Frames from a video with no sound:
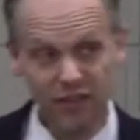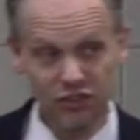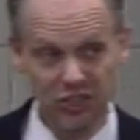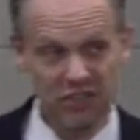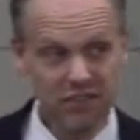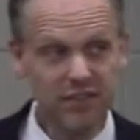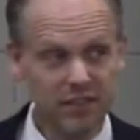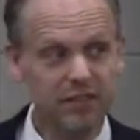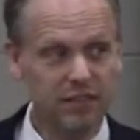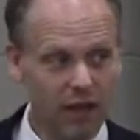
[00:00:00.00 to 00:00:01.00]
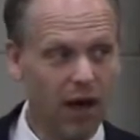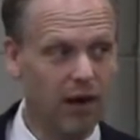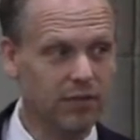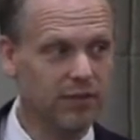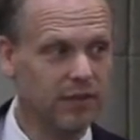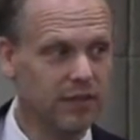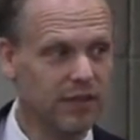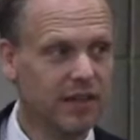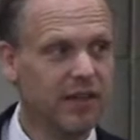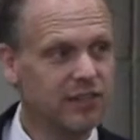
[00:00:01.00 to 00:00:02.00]
Jesus is love.
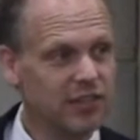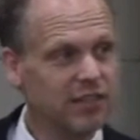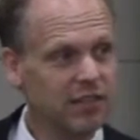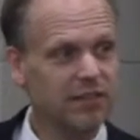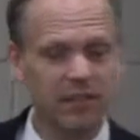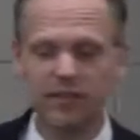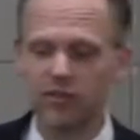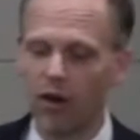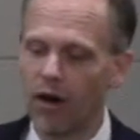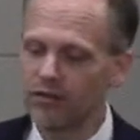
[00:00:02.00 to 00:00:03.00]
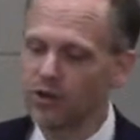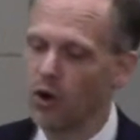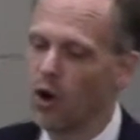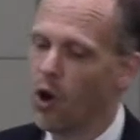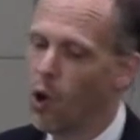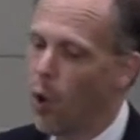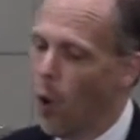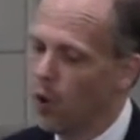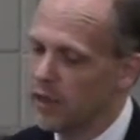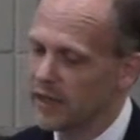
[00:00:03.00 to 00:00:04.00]
Jesus is also
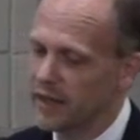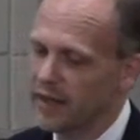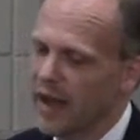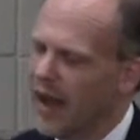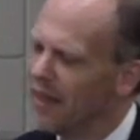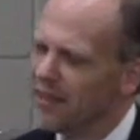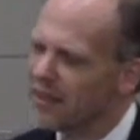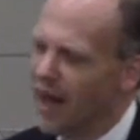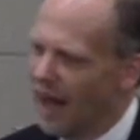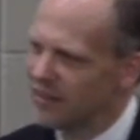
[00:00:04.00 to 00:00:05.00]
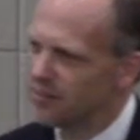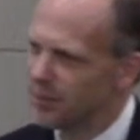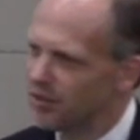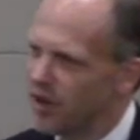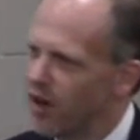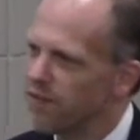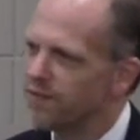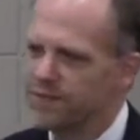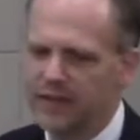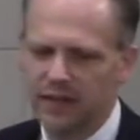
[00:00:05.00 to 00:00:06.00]
holy. And the Gospels are
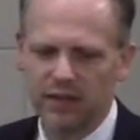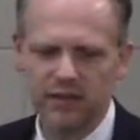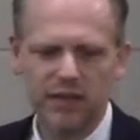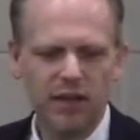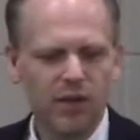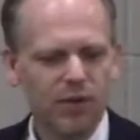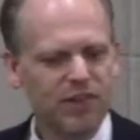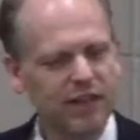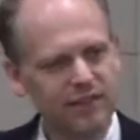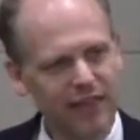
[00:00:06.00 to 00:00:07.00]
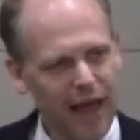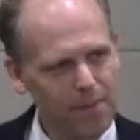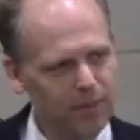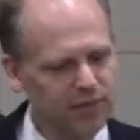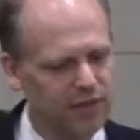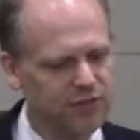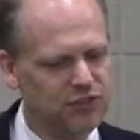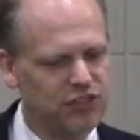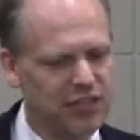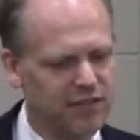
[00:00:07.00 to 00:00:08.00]
filled with examples of
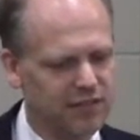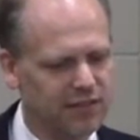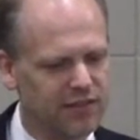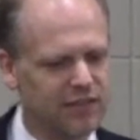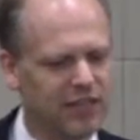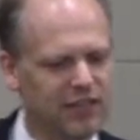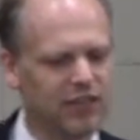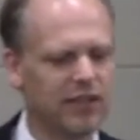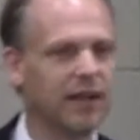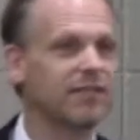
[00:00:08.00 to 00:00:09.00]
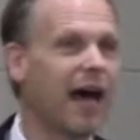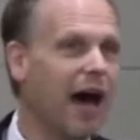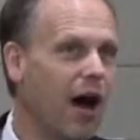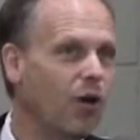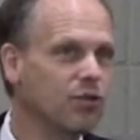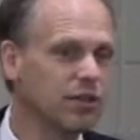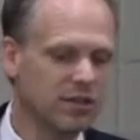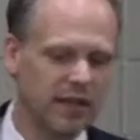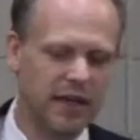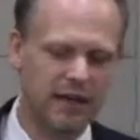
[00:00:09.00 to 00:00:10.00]
Jesus teaching us how to
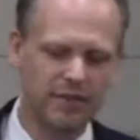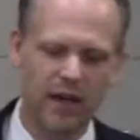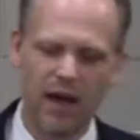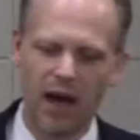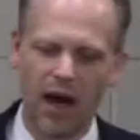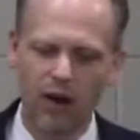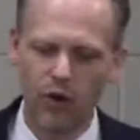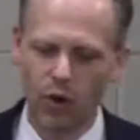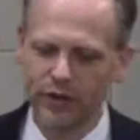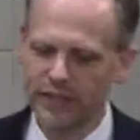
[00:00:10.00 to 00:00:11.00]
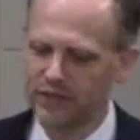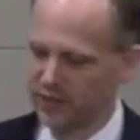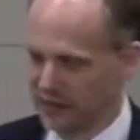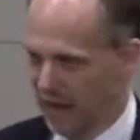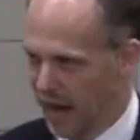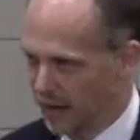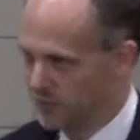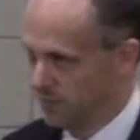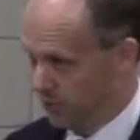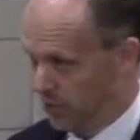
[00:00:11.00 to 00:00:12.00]
live according to
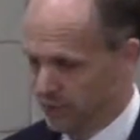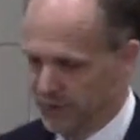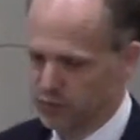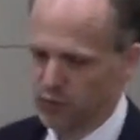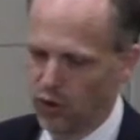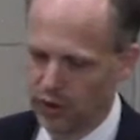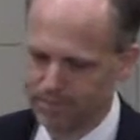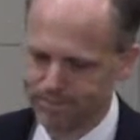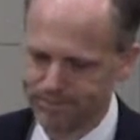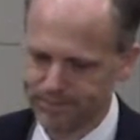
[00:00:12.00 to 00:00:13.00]
God's perfect rule.